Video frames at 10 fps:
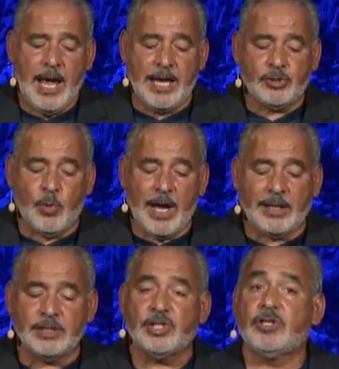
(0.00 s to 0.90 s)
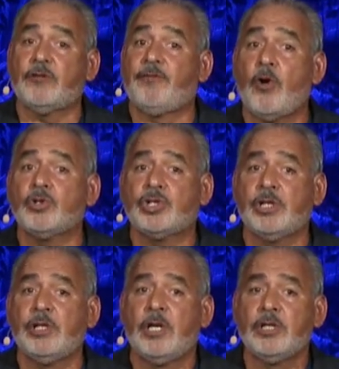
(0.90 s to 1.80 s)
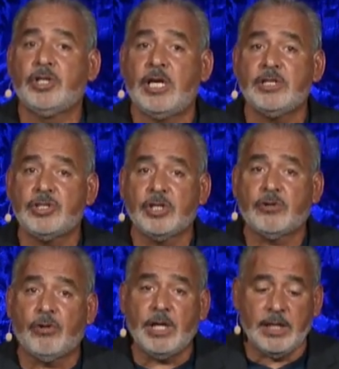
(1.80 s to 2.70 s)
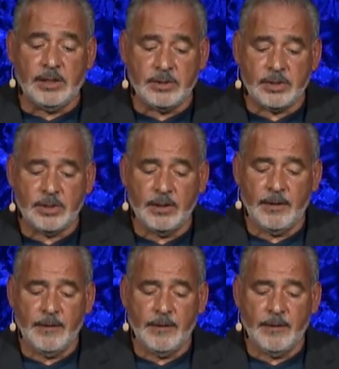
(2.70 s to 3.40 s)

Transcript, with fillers: as well as a devotion to his decrees.